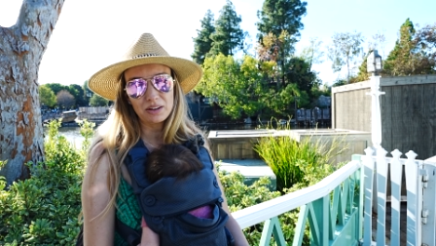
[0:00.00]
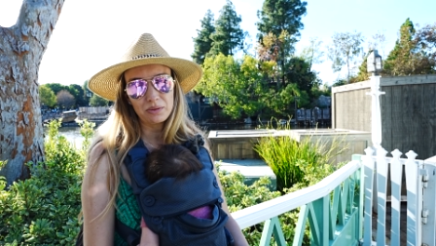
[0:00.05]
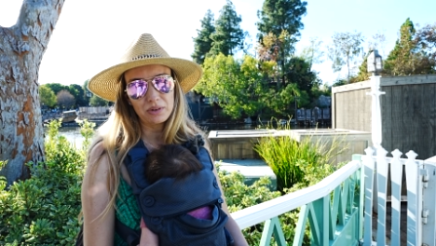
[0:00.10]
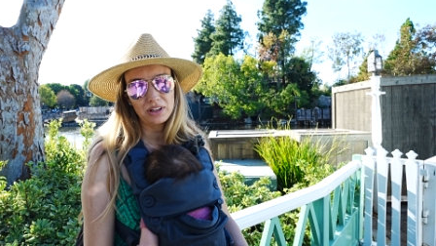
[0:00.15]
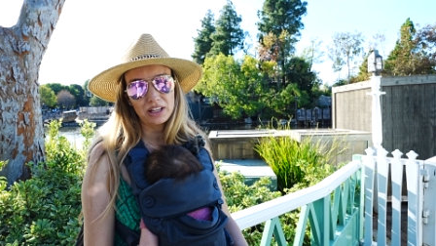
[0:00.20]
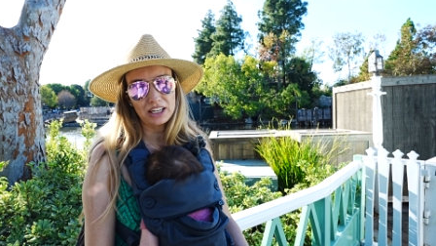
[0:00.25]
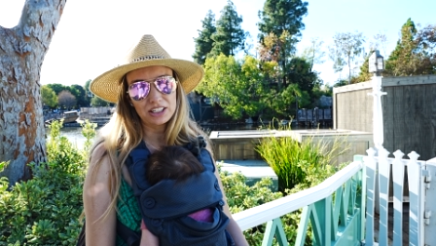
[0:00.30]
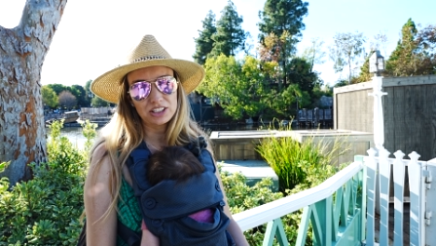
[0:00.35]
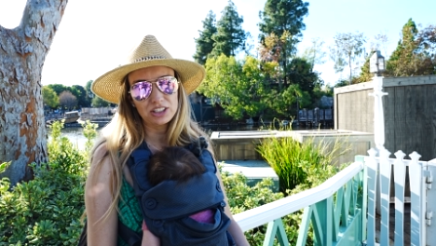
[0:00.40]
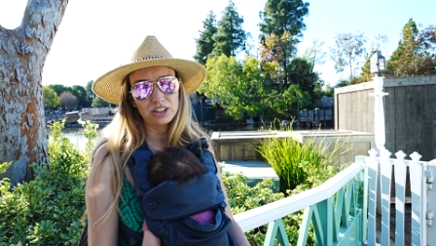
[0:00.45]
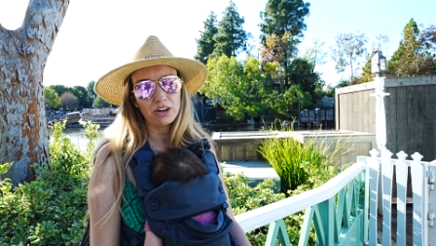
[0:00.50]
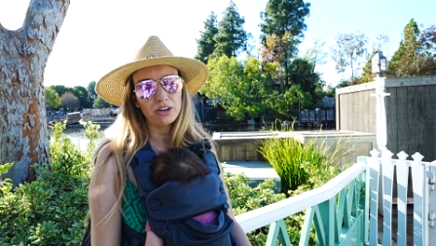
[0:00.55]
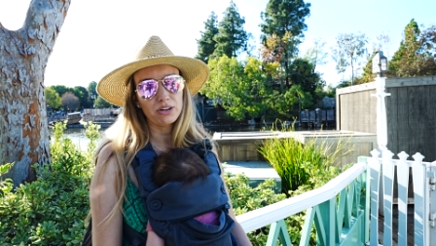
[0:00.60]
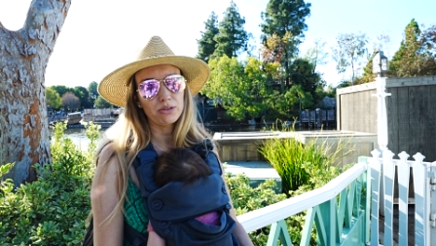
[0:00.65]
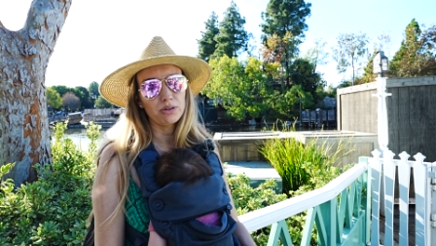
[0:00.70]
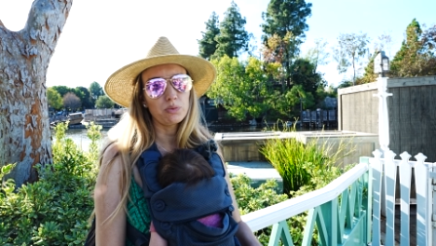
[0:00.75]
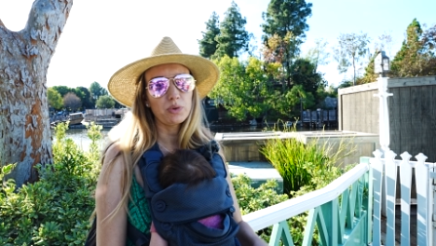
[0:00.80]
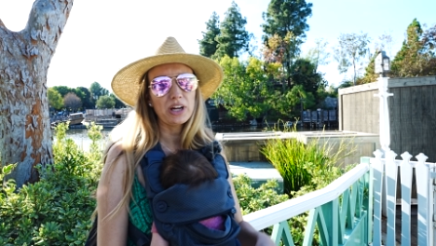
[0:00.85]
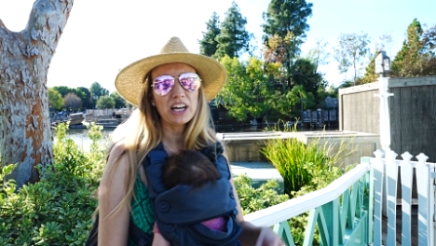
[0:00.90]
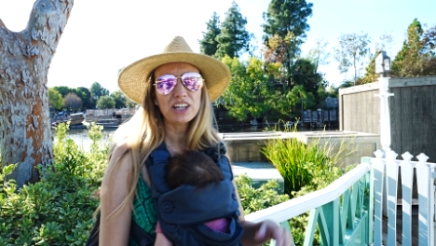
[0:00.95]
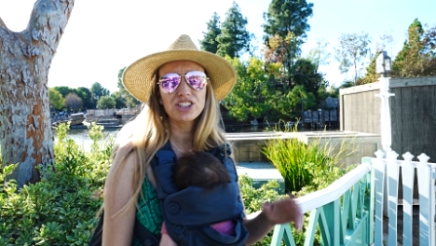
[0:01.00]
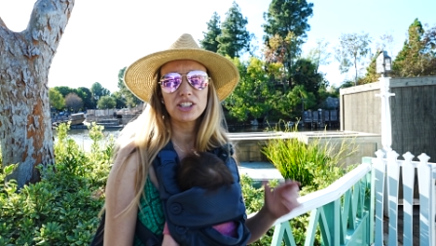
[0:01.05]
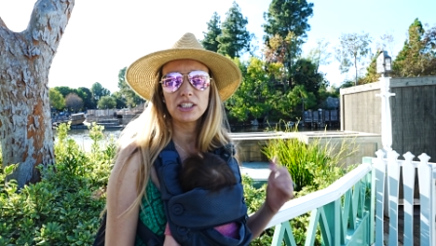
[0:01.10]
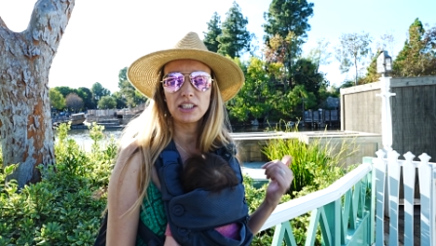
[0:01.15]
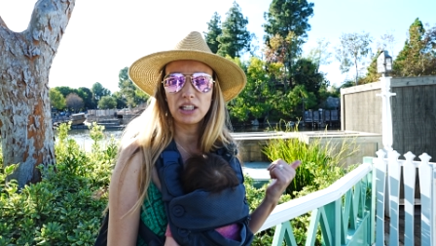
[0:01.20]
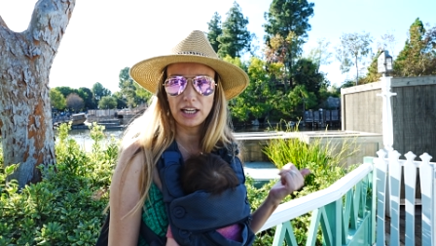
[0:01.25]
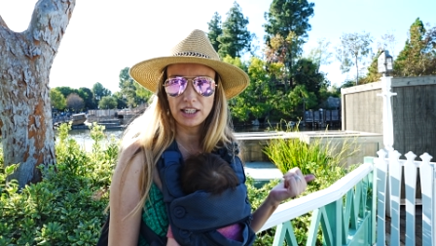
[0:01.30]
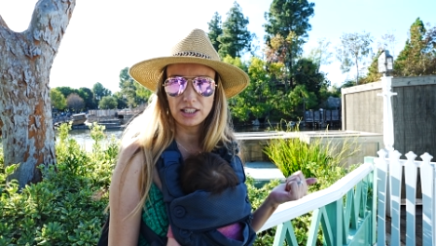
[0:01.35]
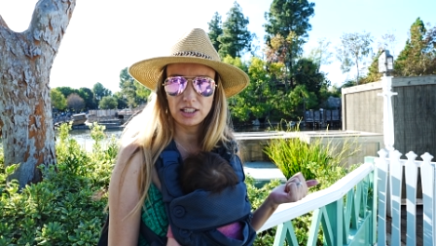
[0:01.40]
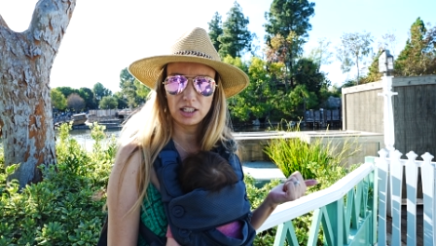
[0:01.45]
that we like to go to, and we actually
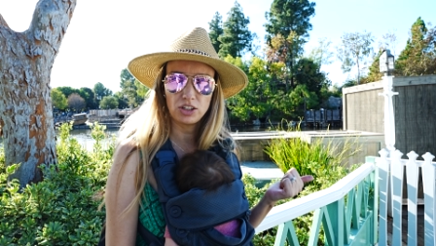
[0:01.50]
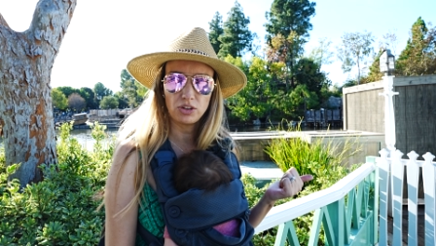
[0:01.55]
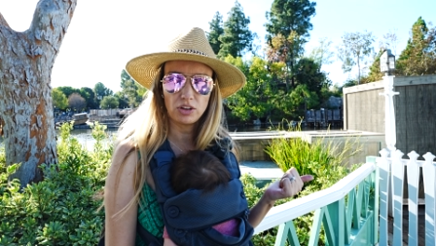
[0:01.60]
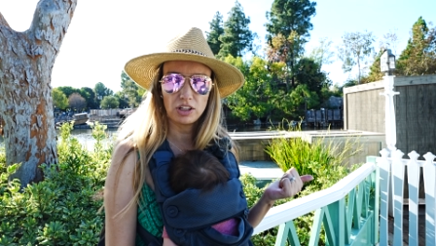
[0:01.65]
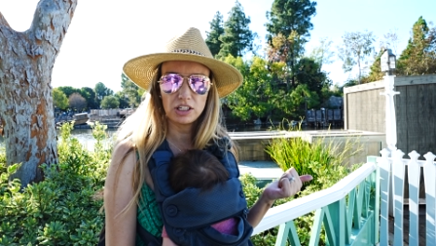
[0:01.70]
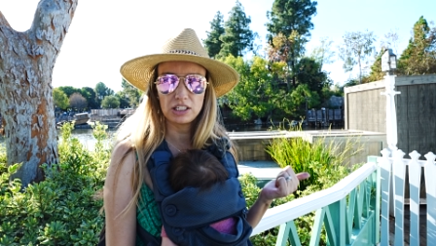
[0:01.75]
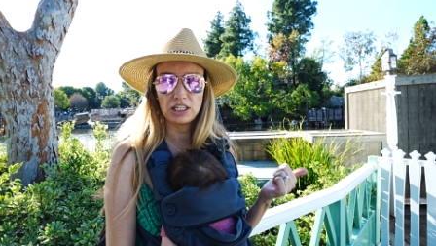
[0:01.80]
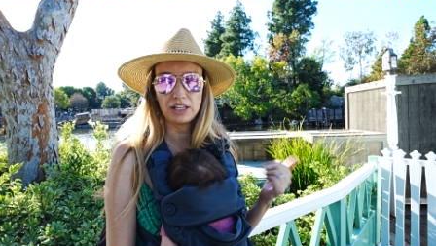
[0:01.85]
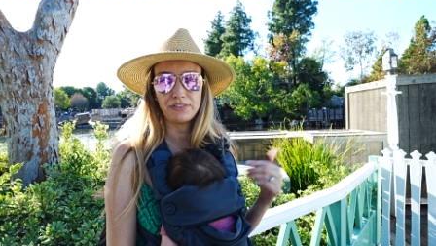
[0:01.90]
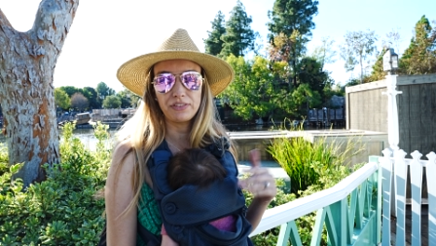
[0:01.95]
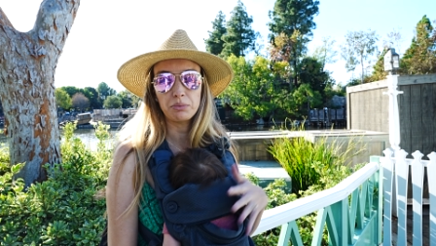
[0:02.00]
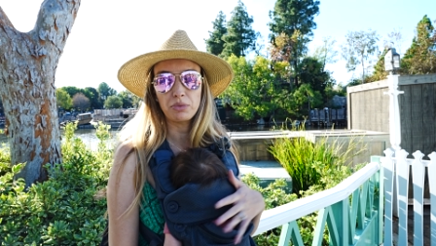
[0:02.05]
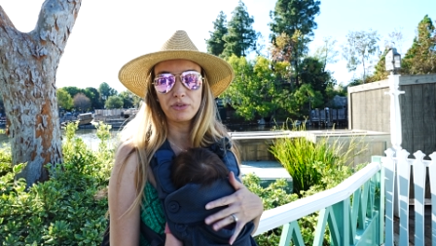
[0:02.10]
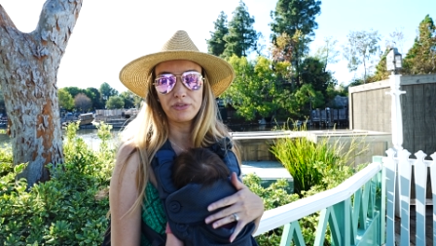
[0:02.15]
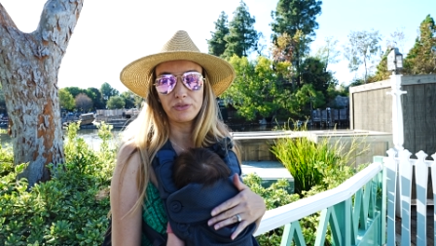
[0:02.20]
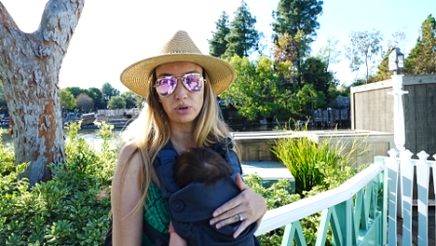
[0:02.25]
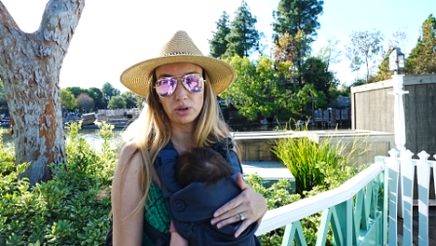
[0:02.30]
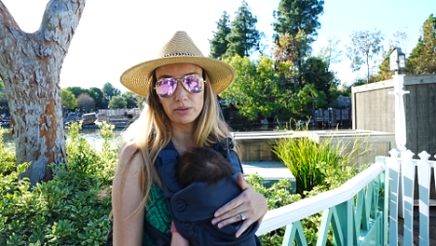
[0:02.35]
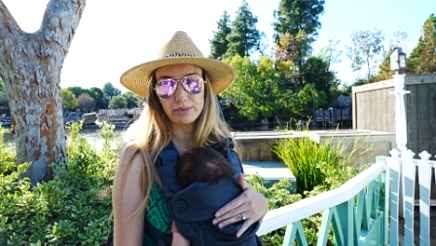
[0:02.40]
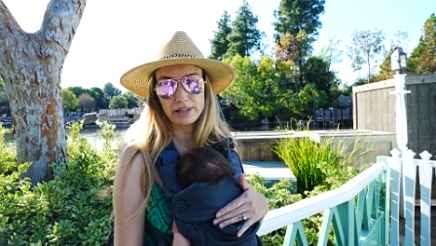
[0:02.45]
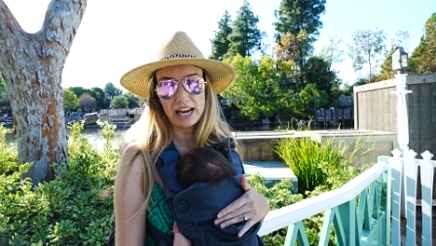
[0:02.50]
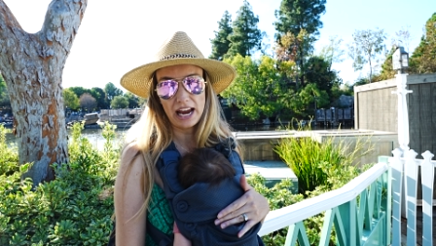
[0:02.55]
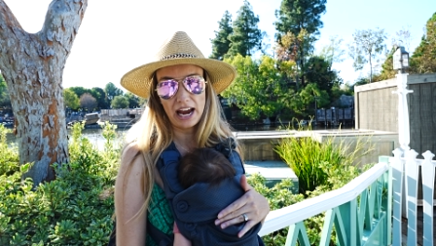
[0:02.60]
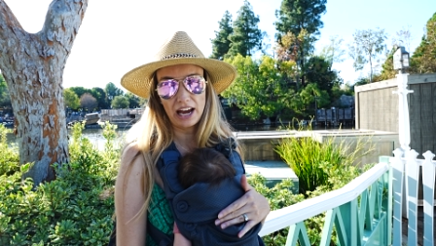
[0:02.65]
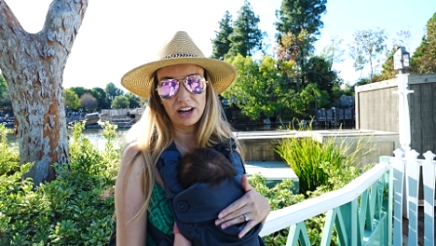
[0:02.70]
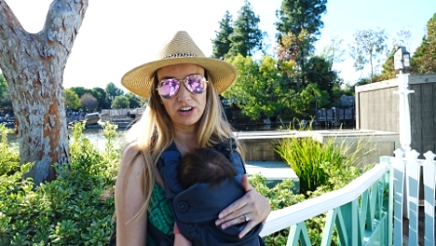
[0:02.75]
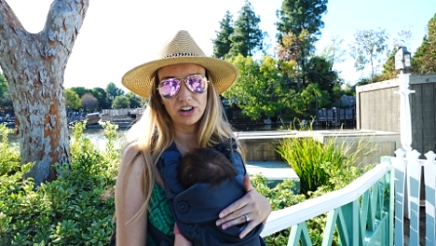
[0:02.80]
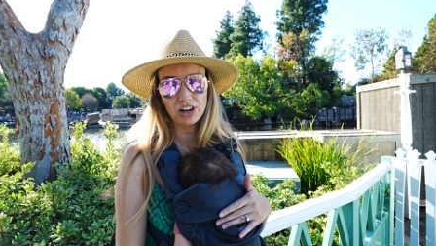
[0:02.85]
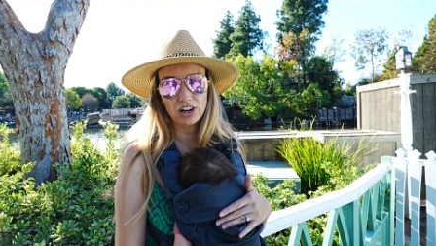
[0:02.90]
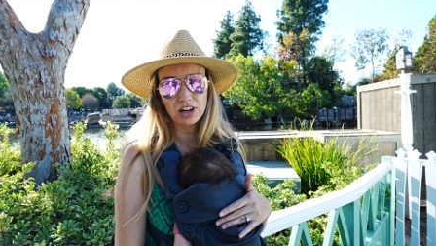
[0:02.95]
like to do this even before we
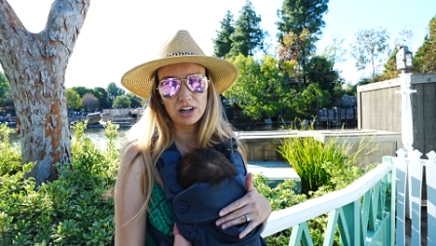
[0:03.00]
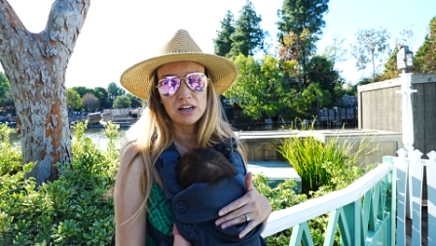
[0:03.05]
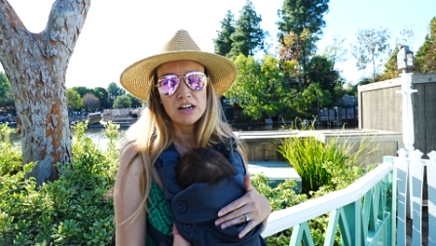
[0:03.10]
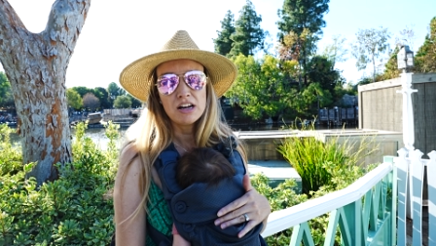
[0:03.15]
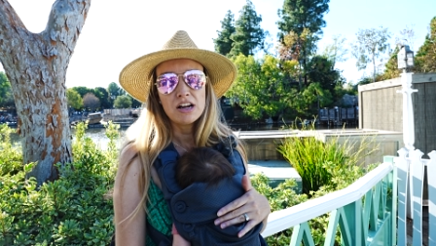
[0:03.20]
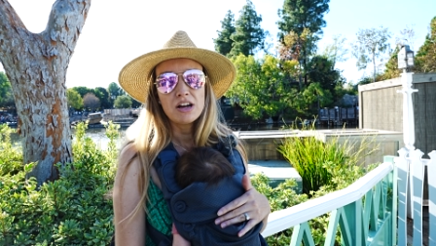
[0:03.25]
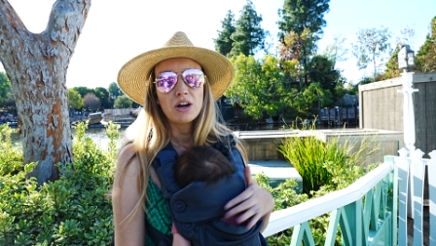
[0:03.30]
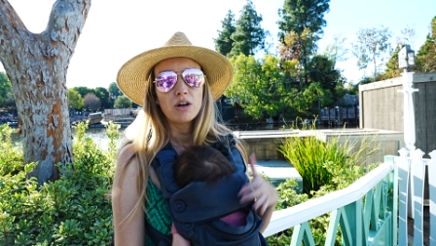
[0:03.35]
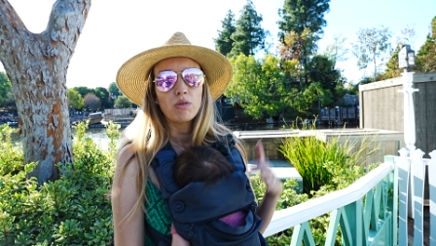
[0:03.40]
had her,